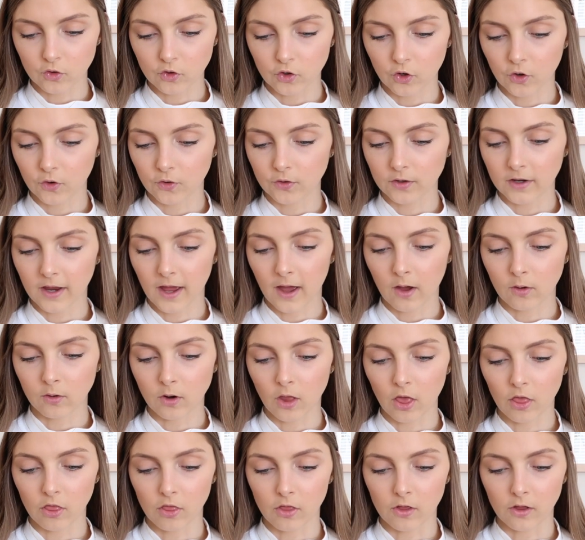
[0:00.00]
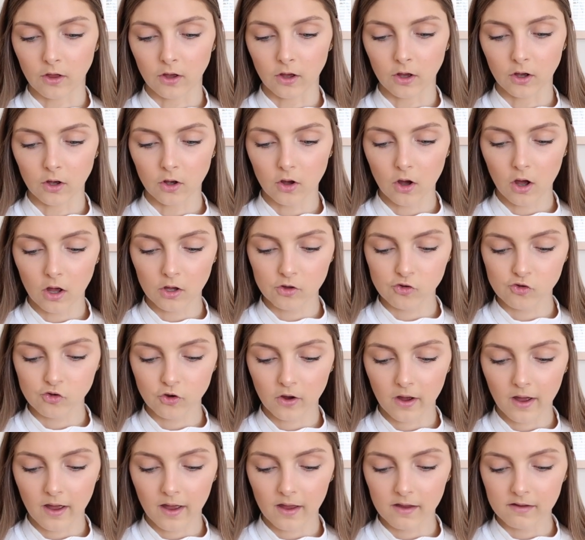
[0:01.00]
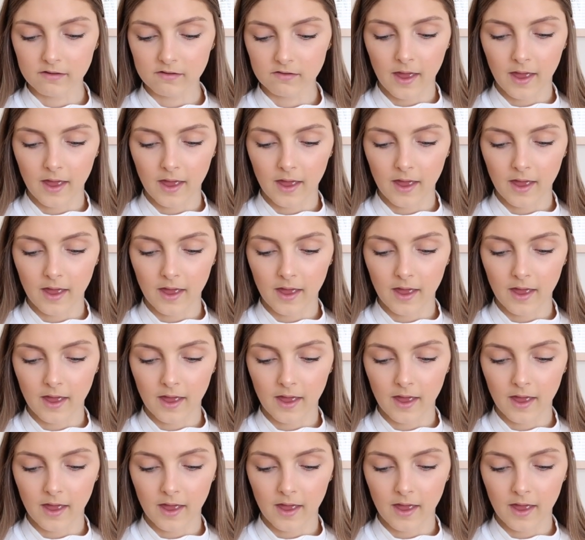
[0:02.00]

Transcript: turn down the contrast.